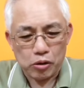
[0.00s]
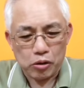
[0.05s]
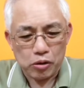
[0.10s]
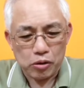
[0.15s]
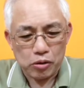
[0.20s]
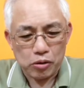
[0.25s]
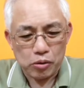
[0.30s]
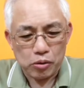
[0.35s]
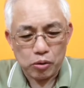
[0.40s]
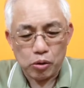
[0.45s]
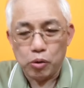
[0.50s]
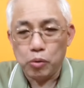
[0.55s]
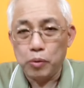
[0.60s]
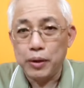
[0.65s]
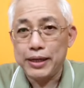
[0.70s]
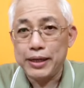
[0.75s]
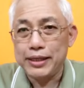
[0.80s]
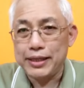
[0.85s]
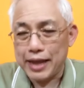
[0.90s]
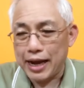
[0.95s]

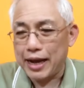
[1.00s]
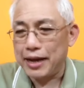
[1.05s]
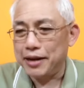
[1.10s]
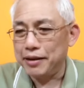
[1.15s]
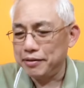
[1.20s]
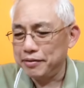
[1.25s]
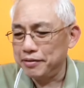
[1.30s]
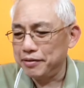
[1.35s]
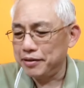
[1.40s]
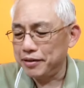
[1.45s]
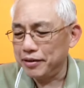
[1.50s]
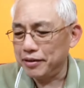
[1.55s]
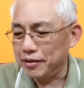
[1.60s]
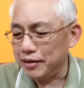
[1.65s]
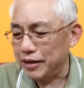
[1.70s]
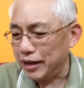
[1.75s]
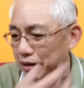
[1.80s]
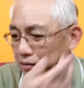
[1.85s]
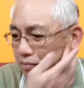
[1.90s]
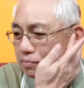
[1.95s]
always there.
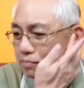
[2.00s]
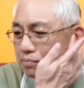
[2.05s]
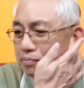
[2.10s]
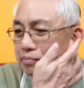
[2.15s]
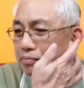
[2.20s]
Okay,